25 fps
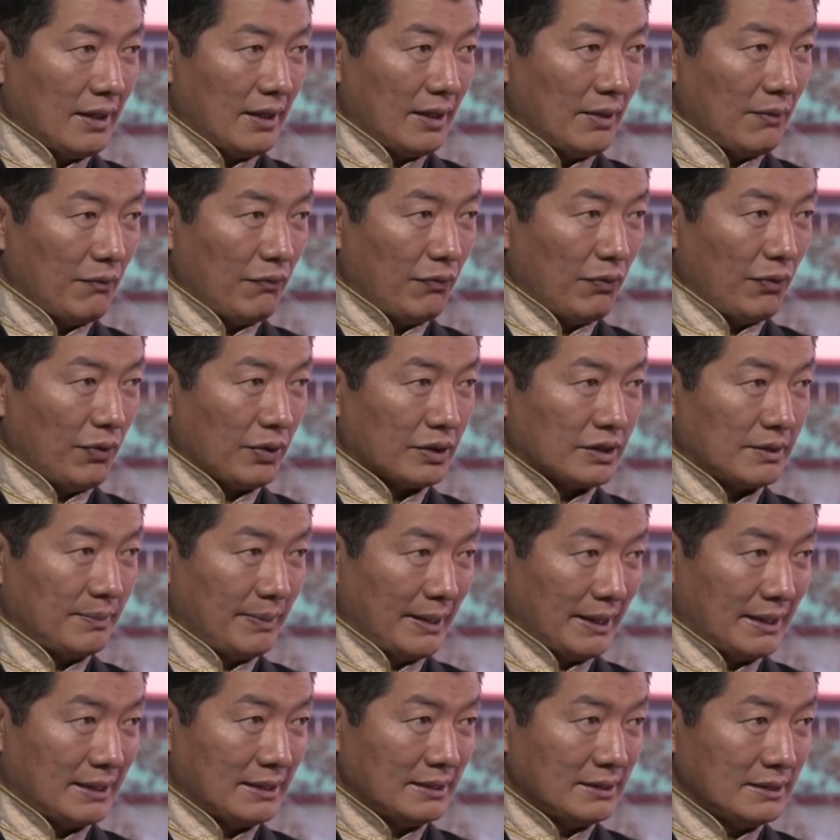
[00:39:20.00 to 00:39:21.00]
for
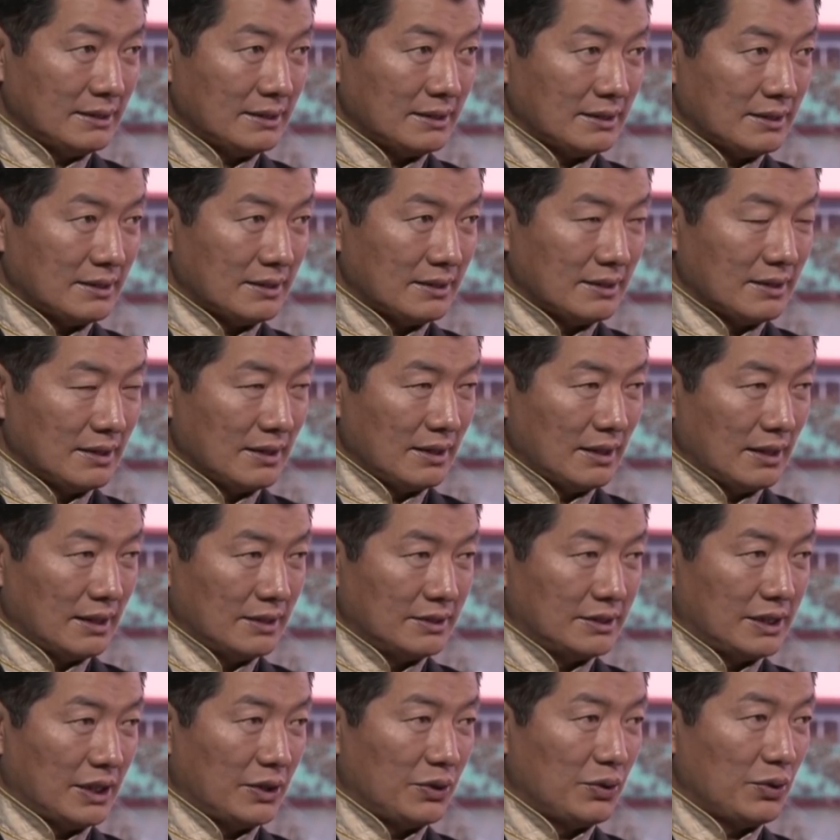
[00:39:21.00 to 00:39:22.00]
Tibetans, a
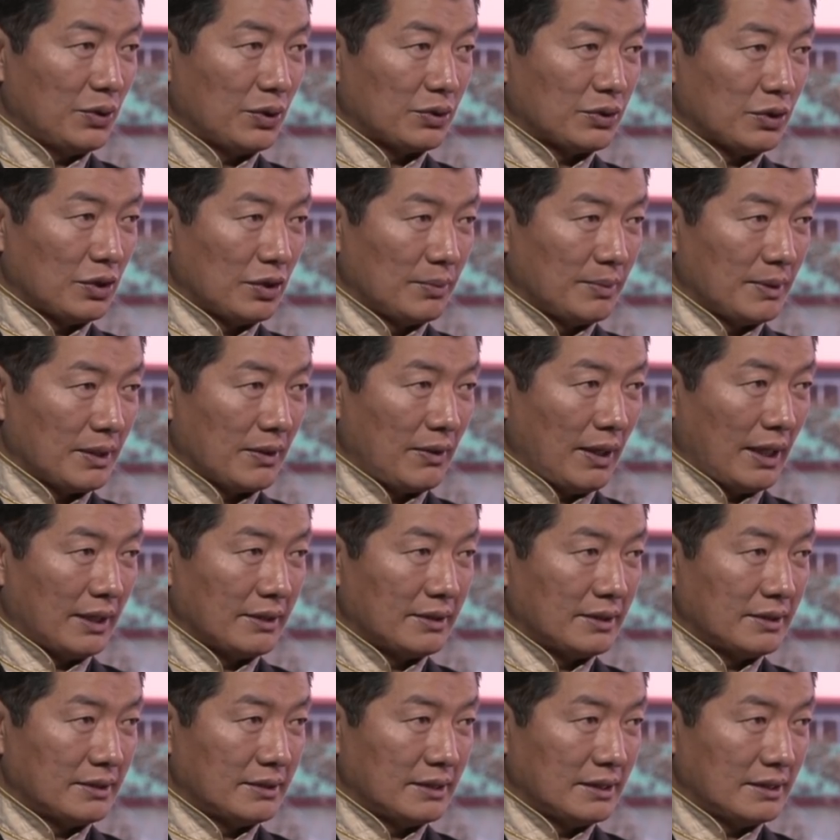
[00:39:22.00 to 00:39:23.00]
genuine autonomy
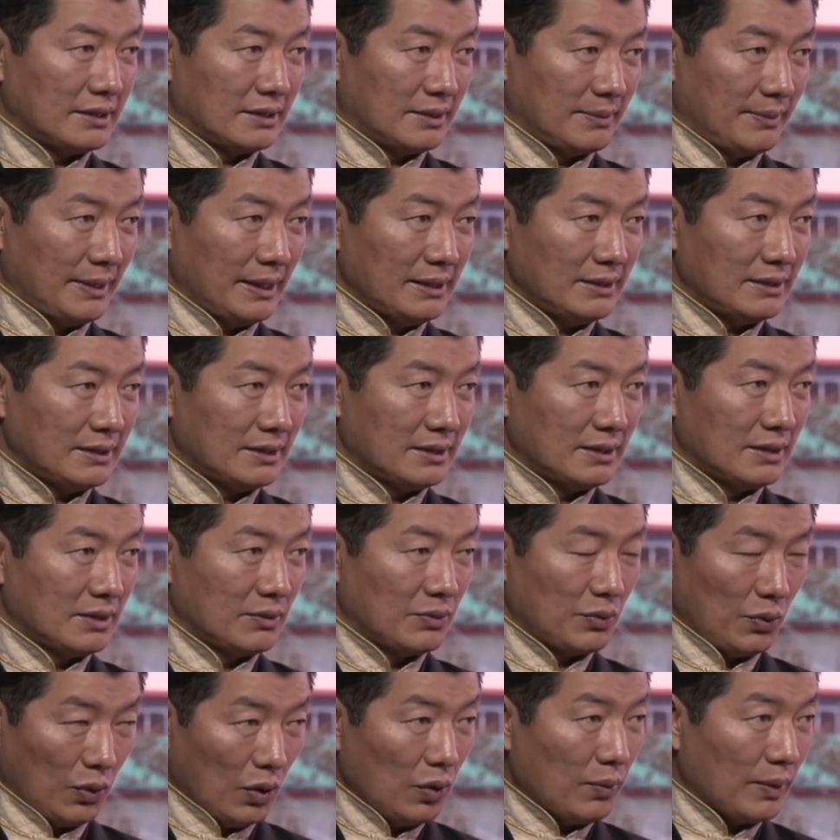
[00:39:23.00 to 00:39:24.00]
granted in Tibet.
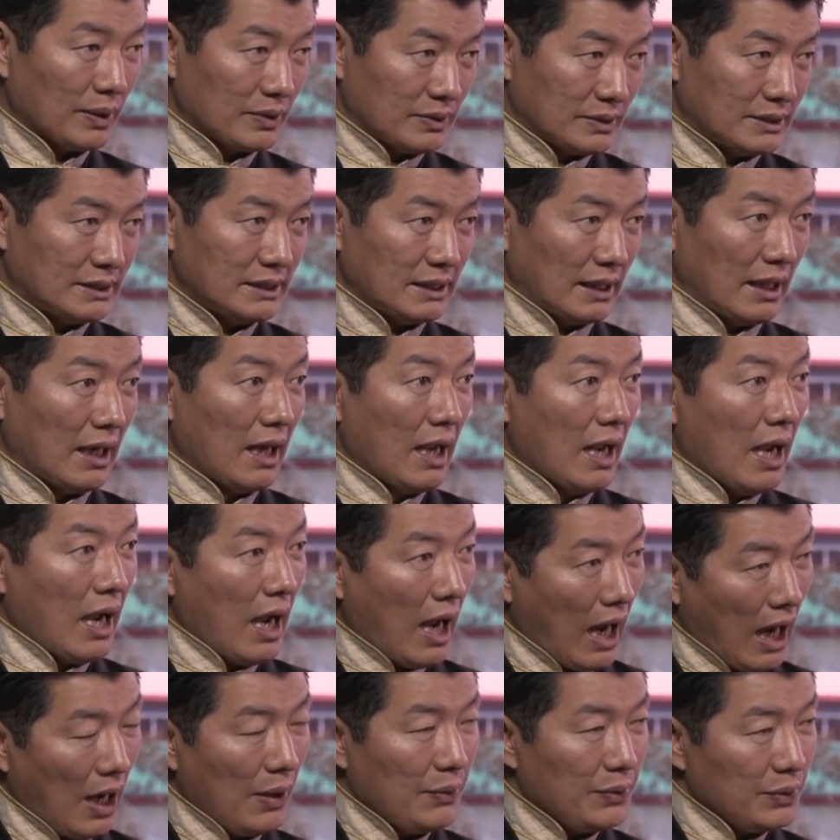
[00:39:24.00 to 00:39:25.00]
We all want to see that.
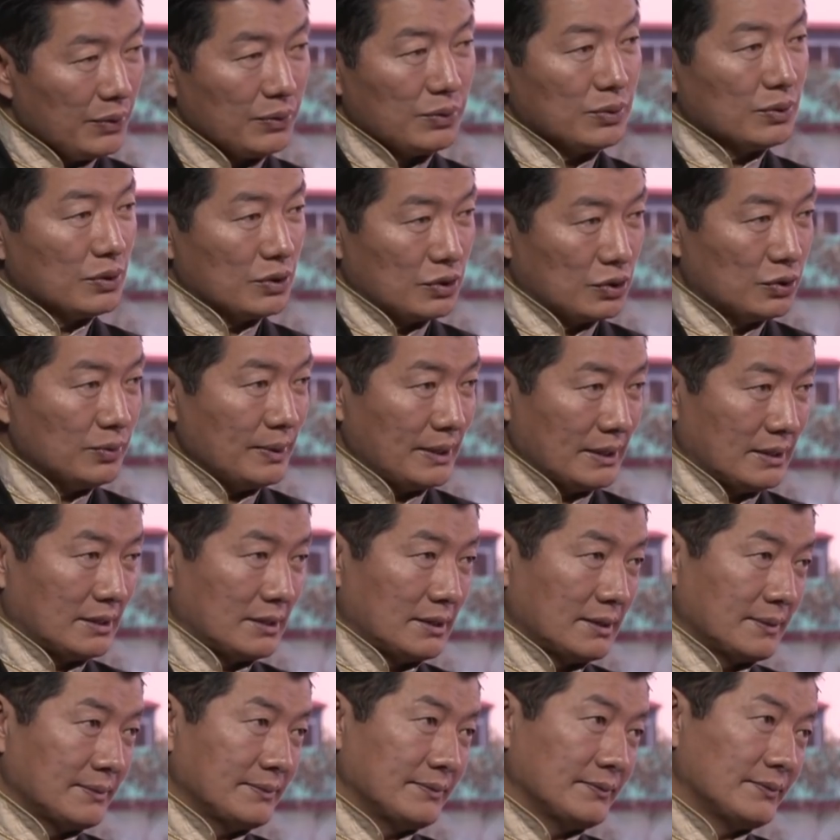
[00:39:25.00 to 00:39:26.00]
How are you going to do
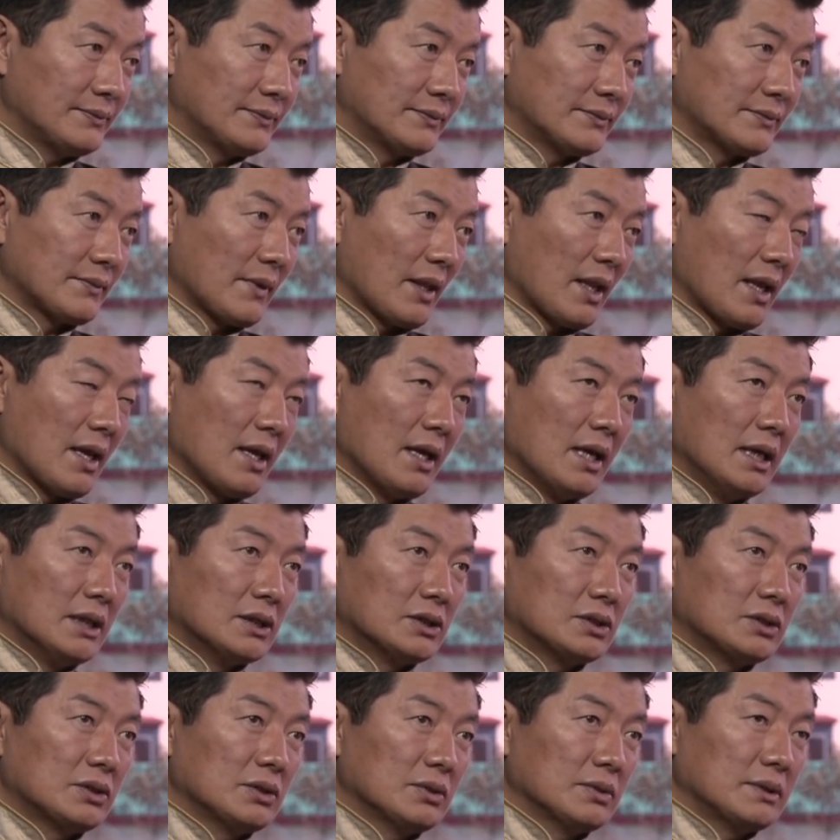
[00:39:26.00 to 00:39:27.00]
it?
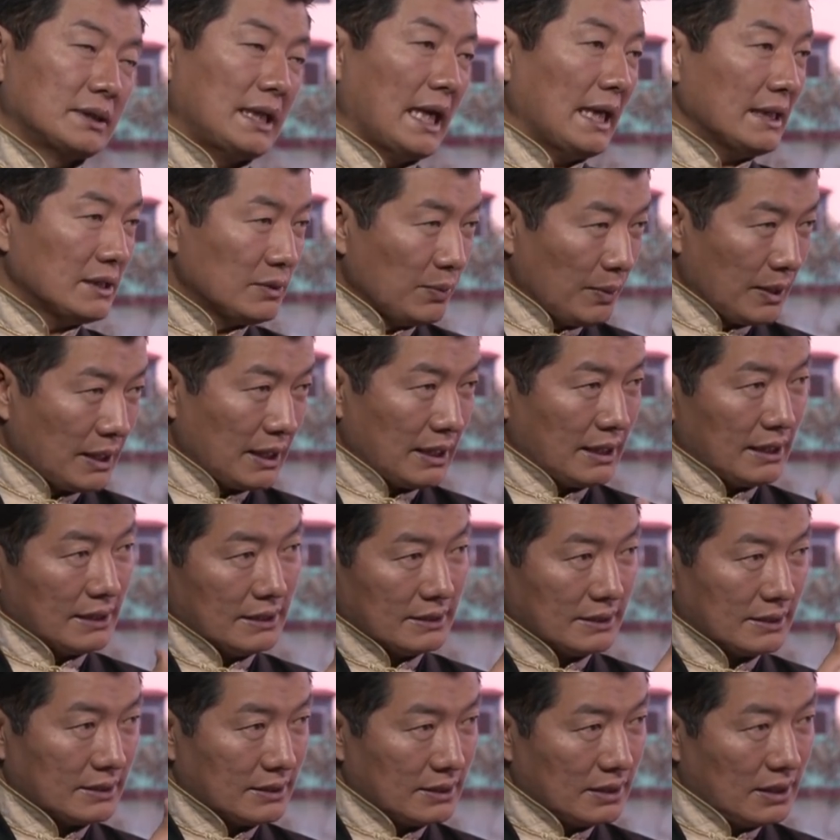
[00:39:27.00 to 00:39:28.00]
So that's what it
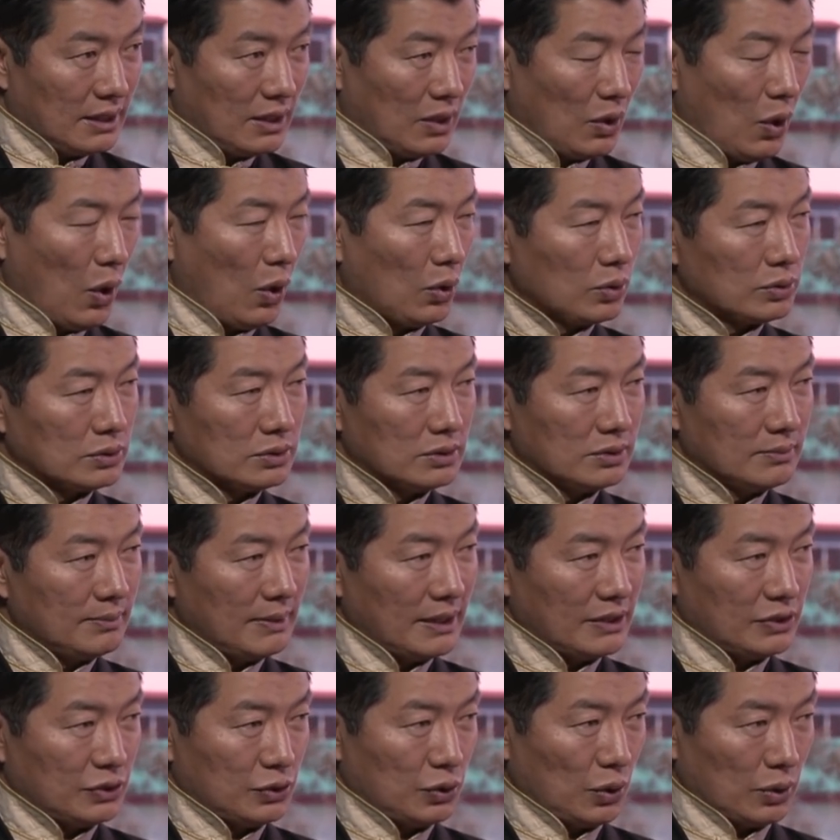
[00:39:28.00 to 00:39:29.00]
is, long term
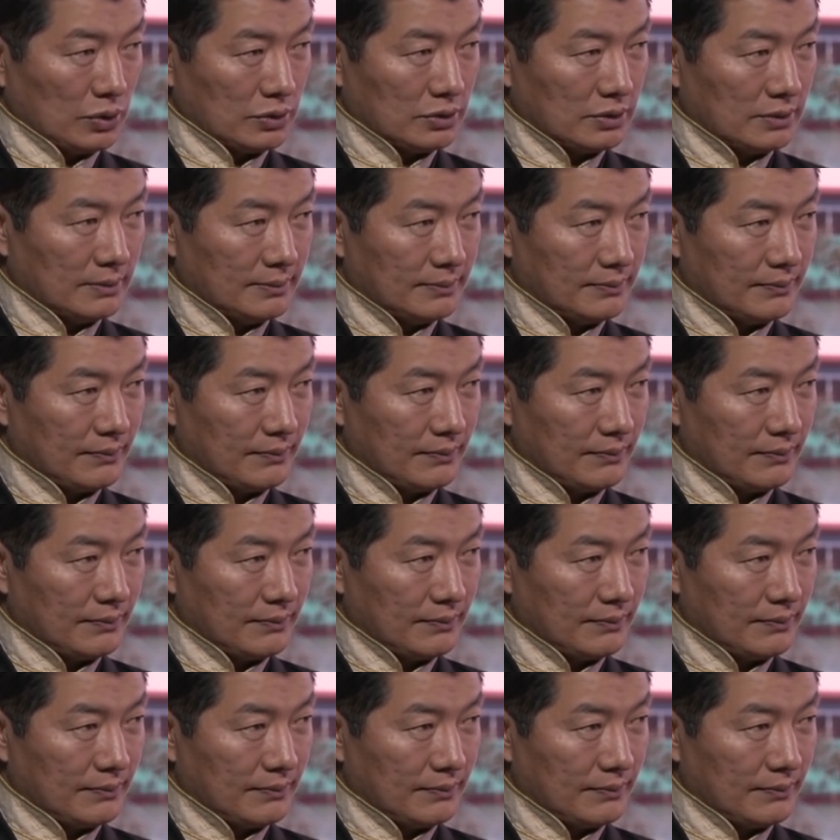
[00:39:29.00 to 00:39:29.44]
and short term.